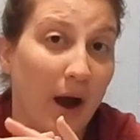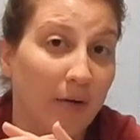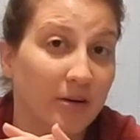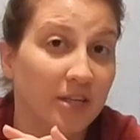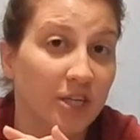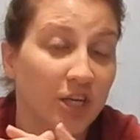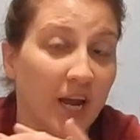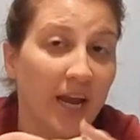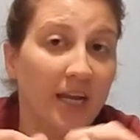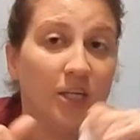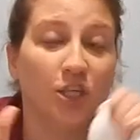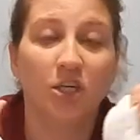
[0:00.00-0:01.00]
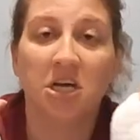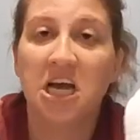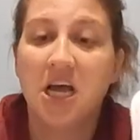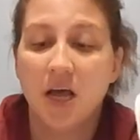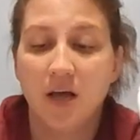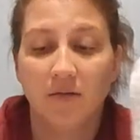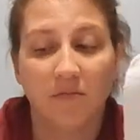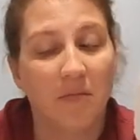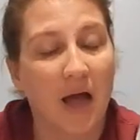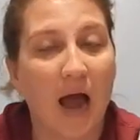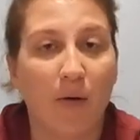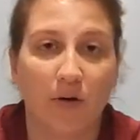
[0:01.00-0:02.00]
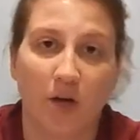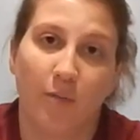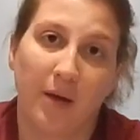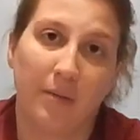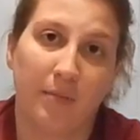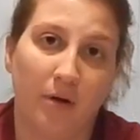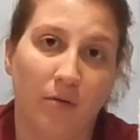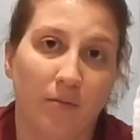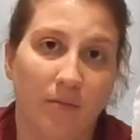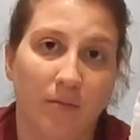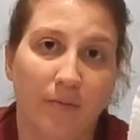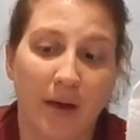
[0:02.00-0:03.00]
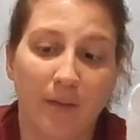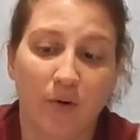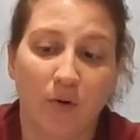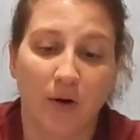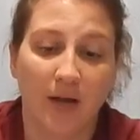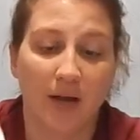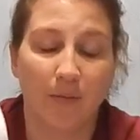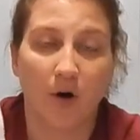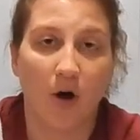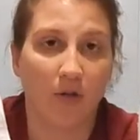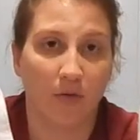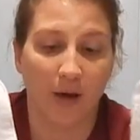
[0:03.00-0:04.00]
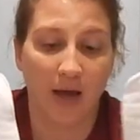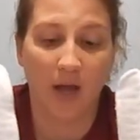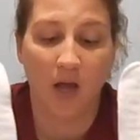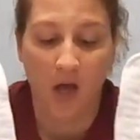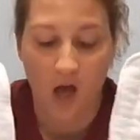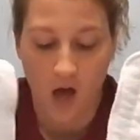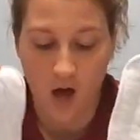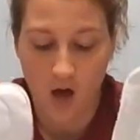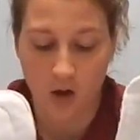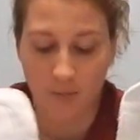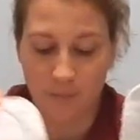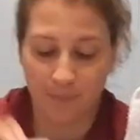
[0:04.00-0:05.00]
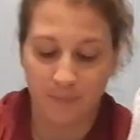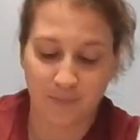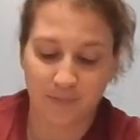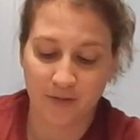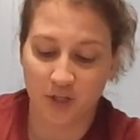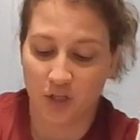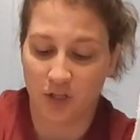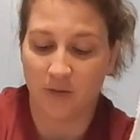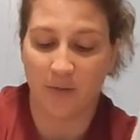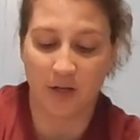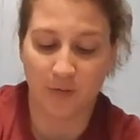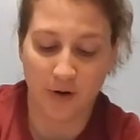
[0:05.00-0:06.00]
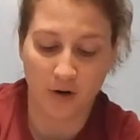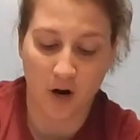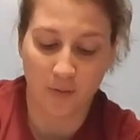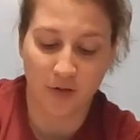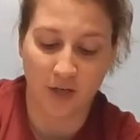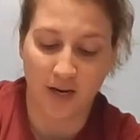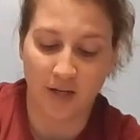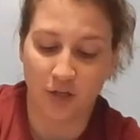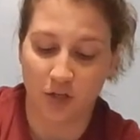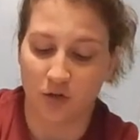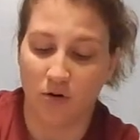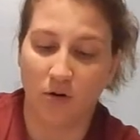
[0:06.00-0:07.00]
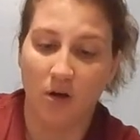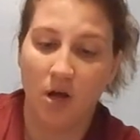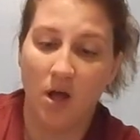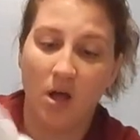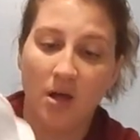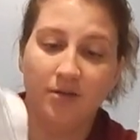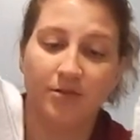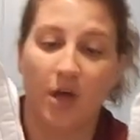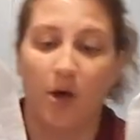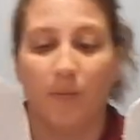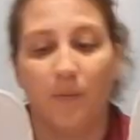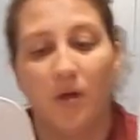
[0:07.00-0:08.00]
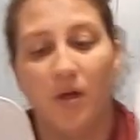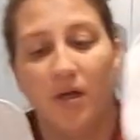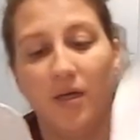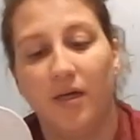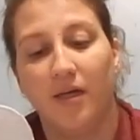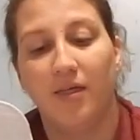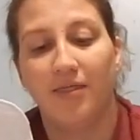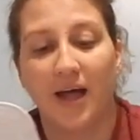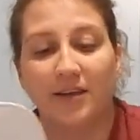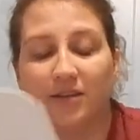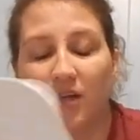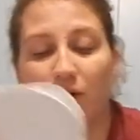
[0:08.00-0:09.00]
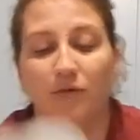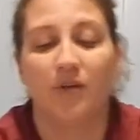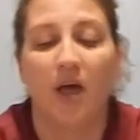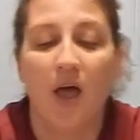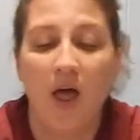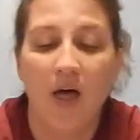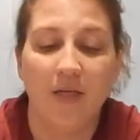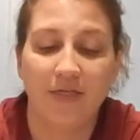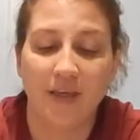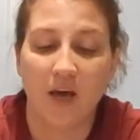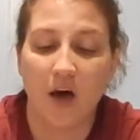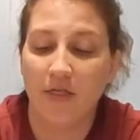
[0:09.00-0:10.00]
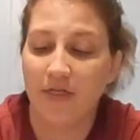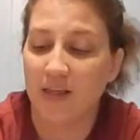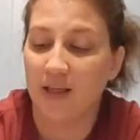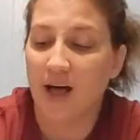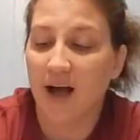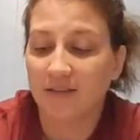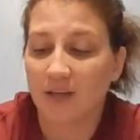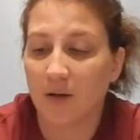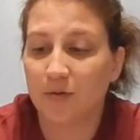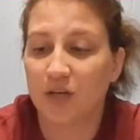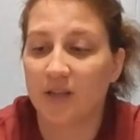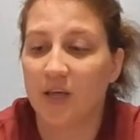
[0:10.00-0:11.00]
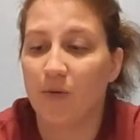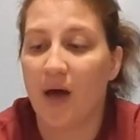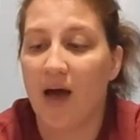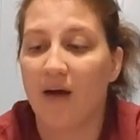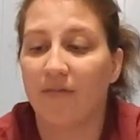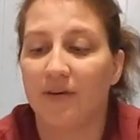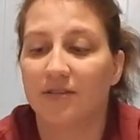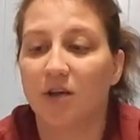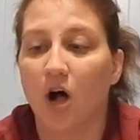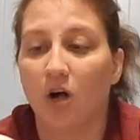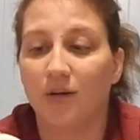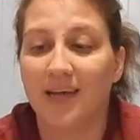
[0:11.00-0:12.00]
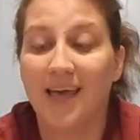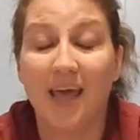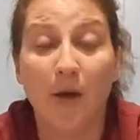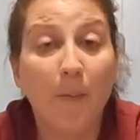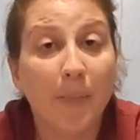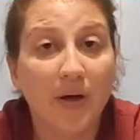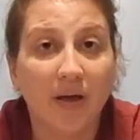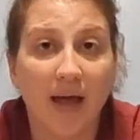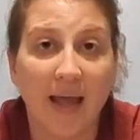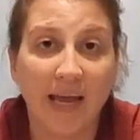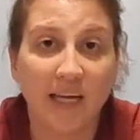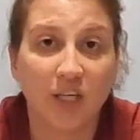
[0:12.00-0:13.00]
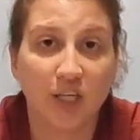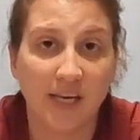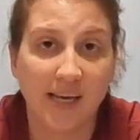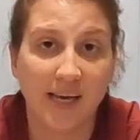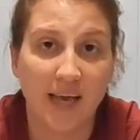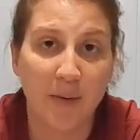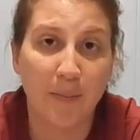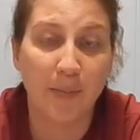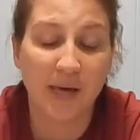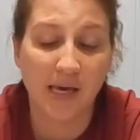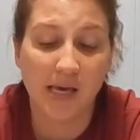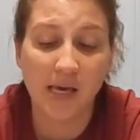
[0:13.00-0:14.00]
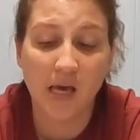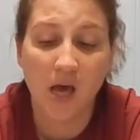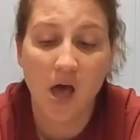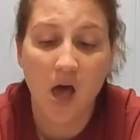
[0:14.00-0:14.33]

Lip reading: hours to change, I would go bamboo. Bamboo or hemp all the way. That's just a much better option in general. So that's those. The last option that you have is called hemp, H-E-M-P.